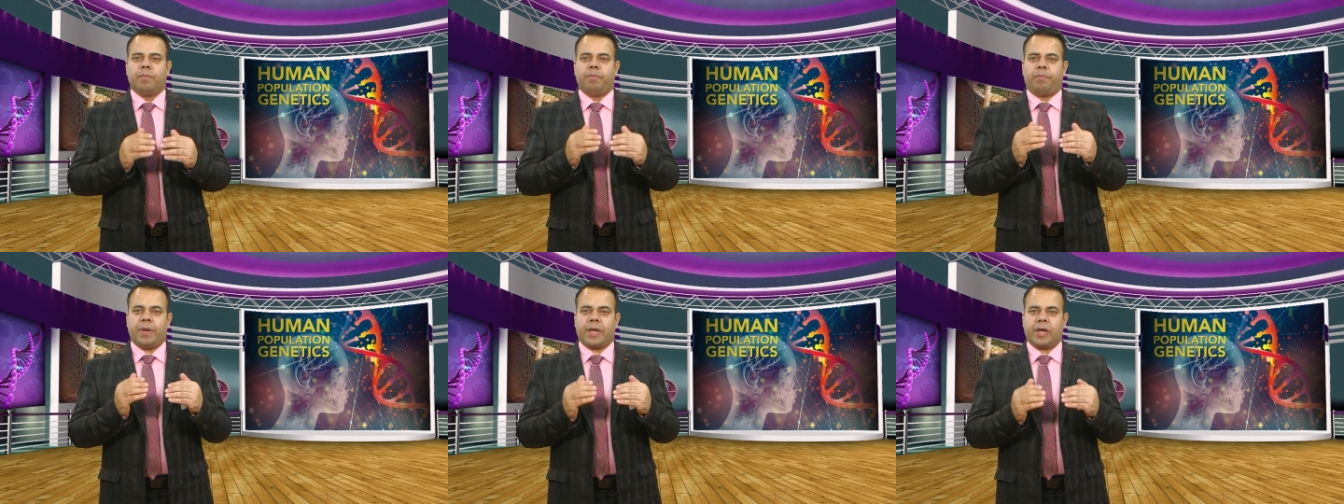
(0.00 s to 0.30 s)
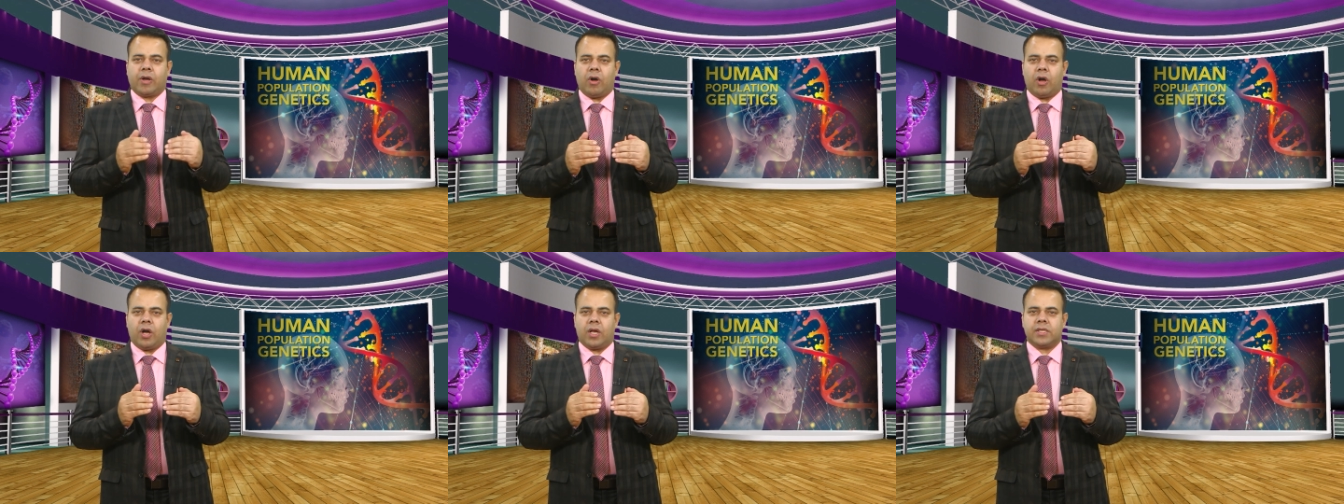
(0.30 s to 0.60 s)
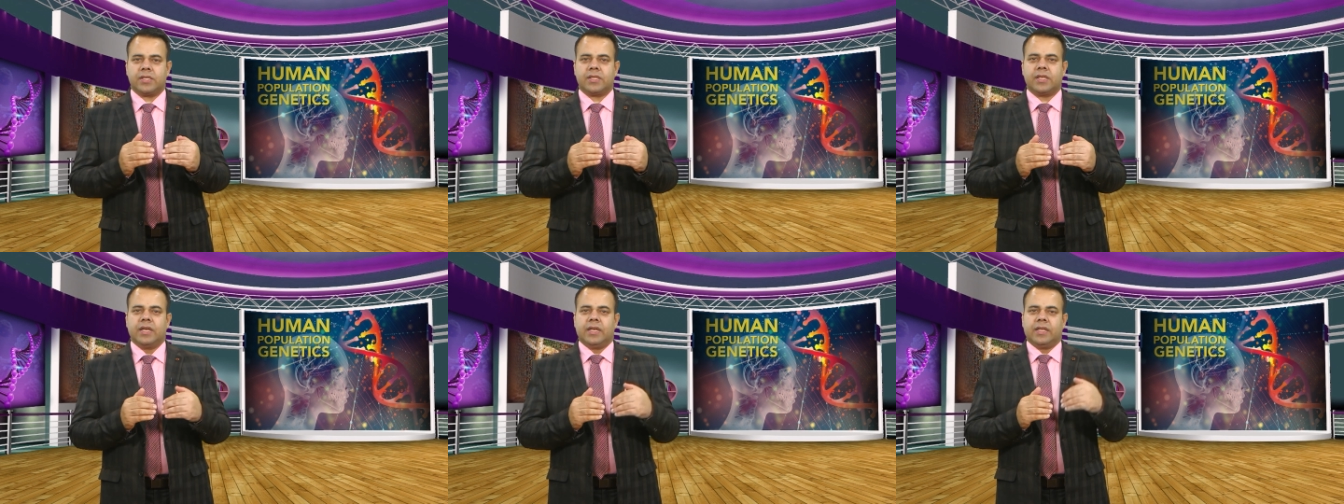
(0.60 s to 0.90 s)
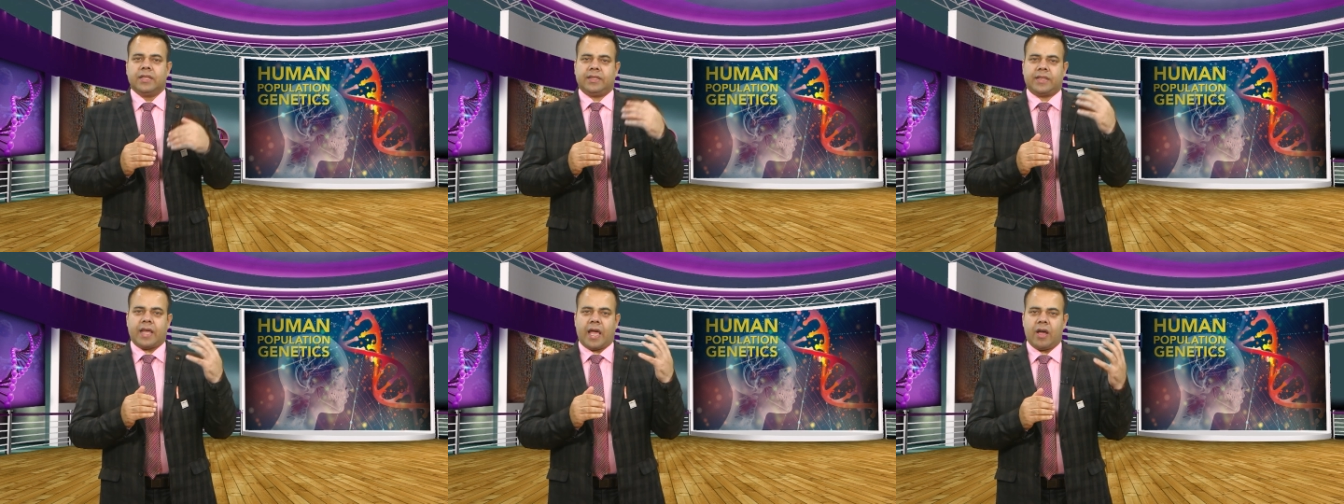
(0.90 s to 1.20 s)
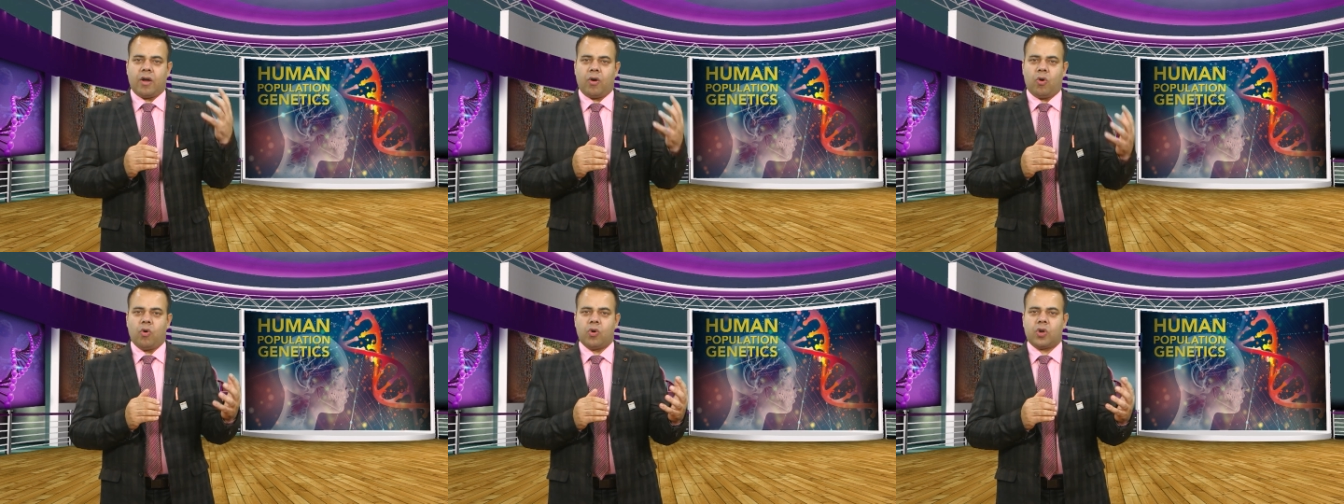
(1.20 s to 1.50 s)
because
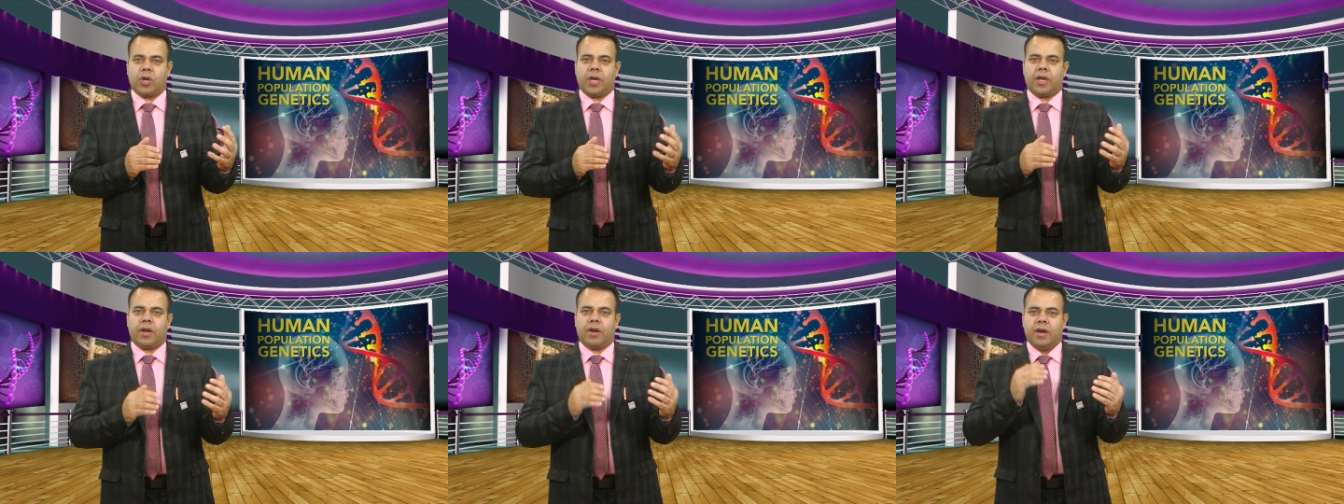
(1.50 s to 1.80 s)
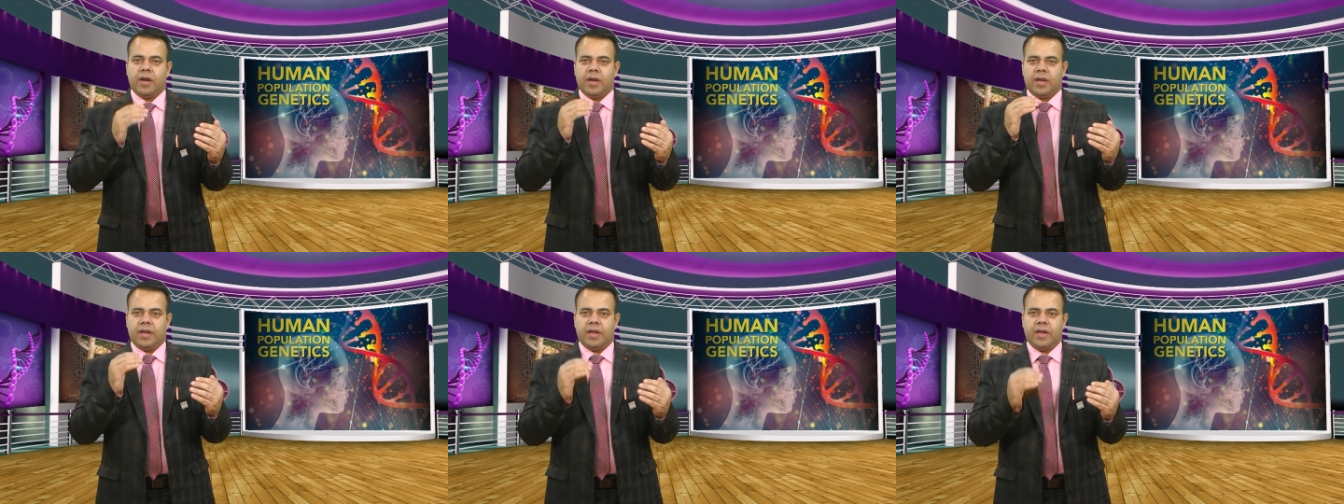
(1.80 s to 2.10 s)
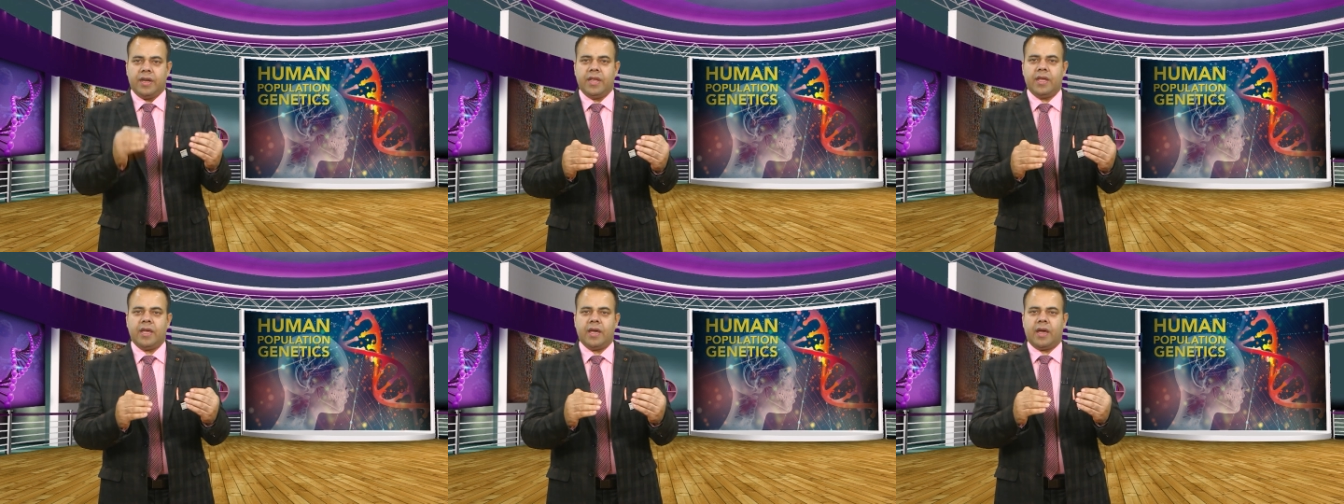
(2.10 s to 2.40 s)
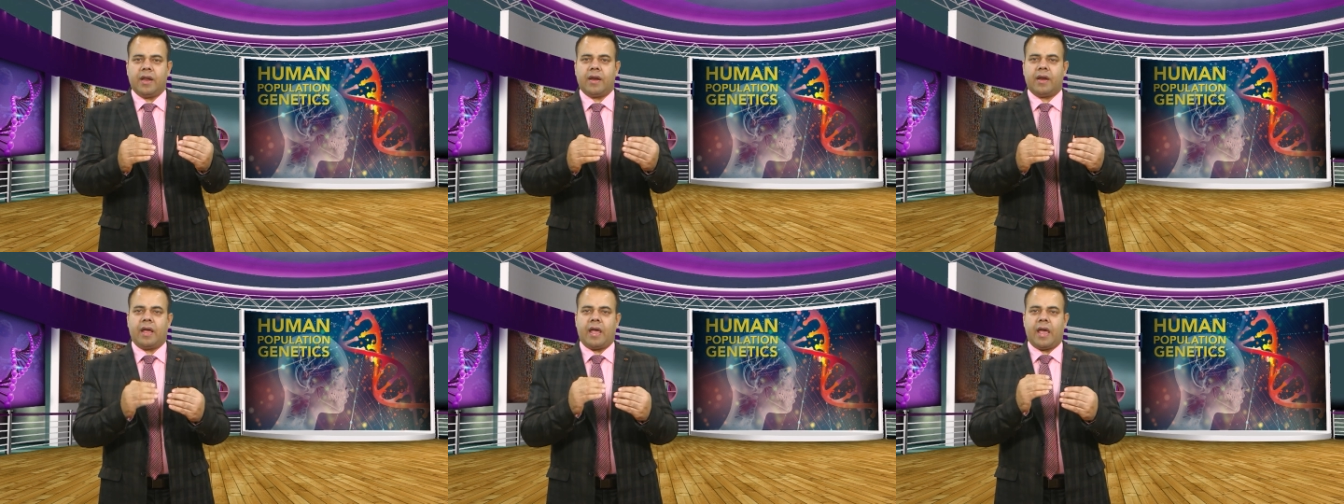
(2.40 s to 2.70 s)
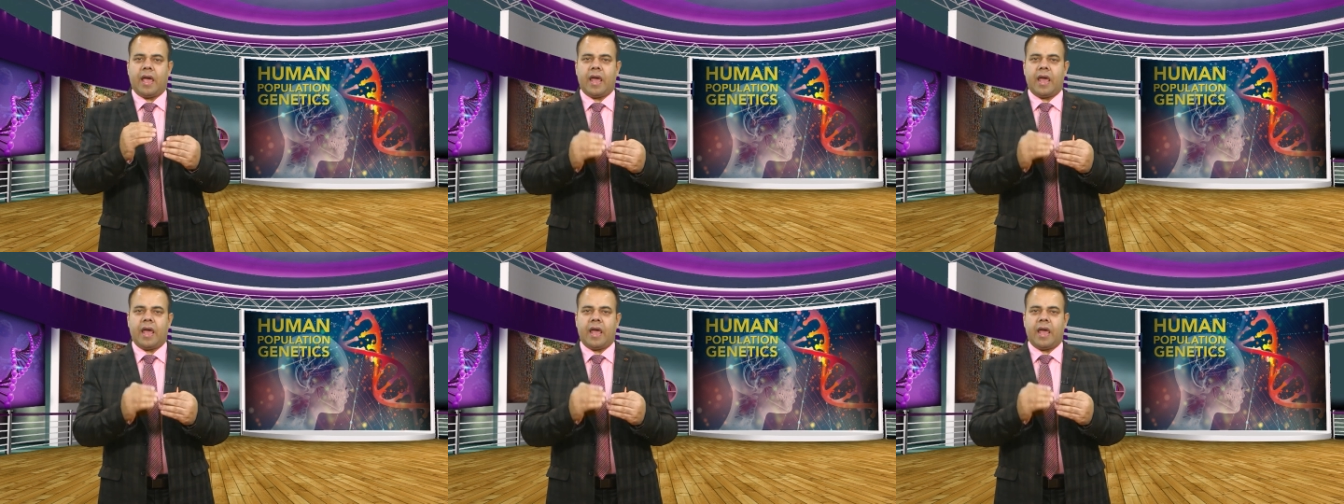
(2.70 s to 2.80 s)
they occur near